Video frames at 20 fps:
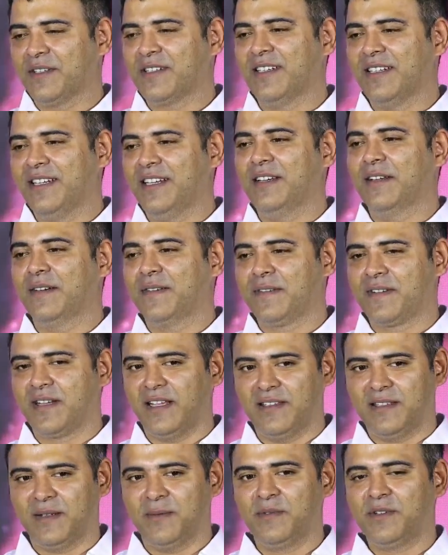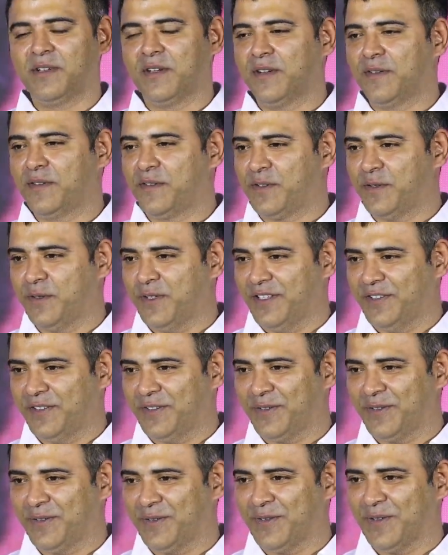need of consumption of stories,
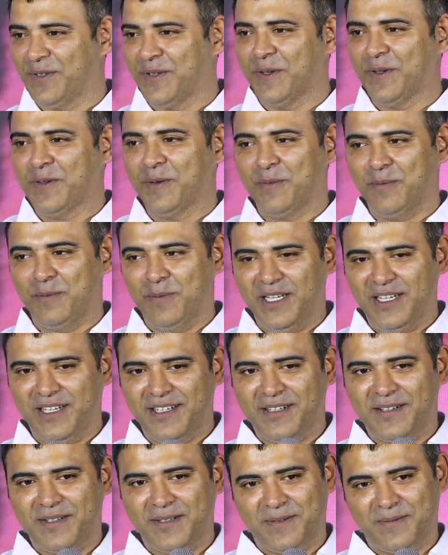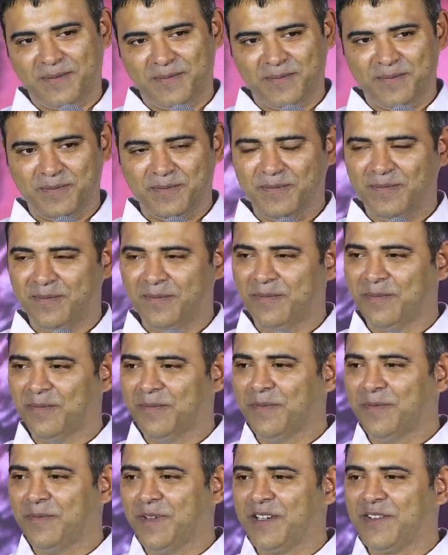be it
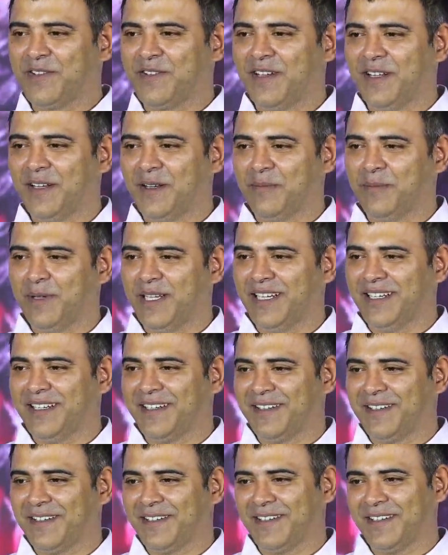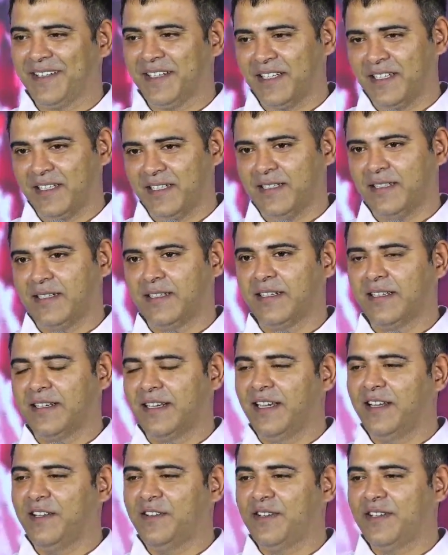fictional, be it
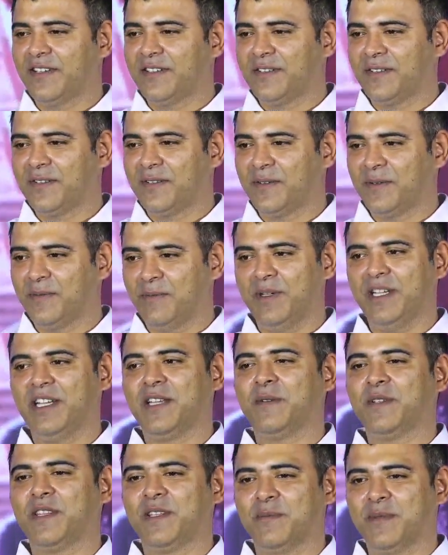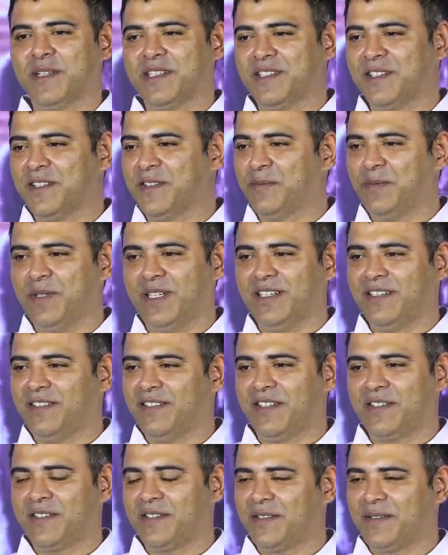religious, be it with a message, be it
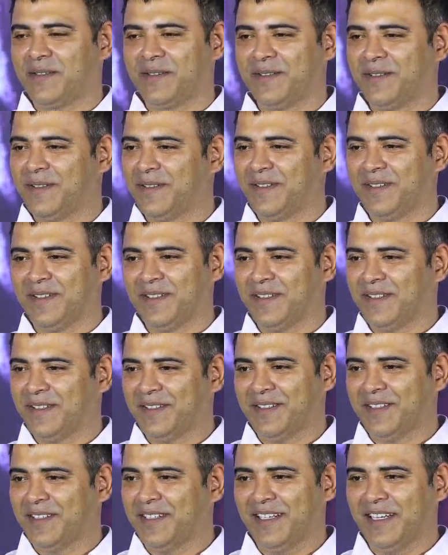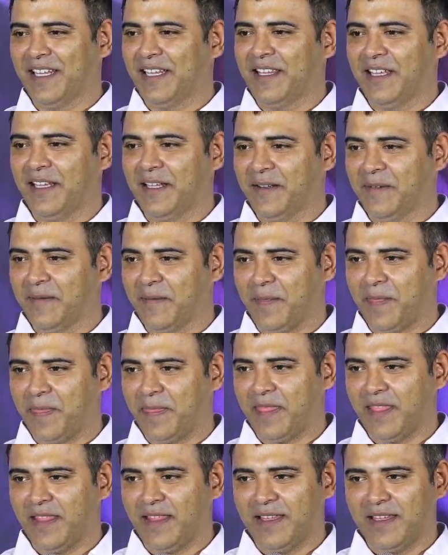just nothing.
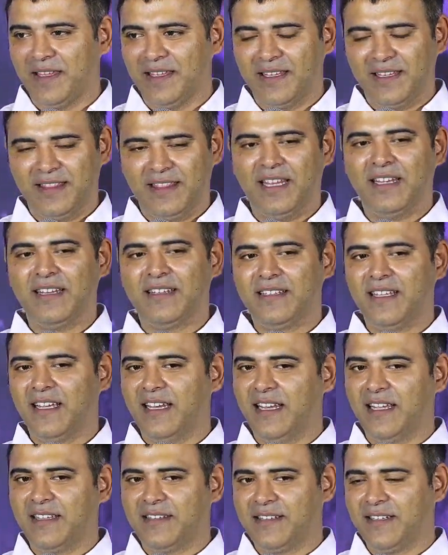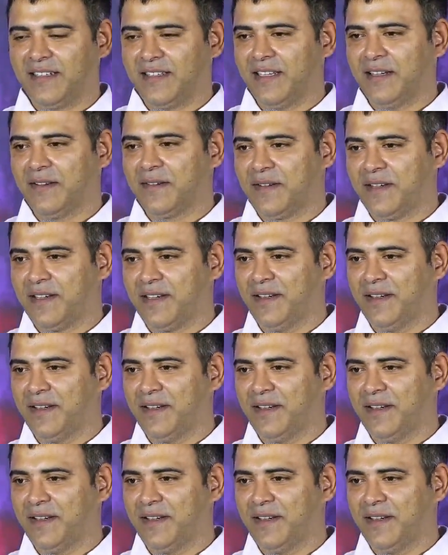That is the elixir that uh,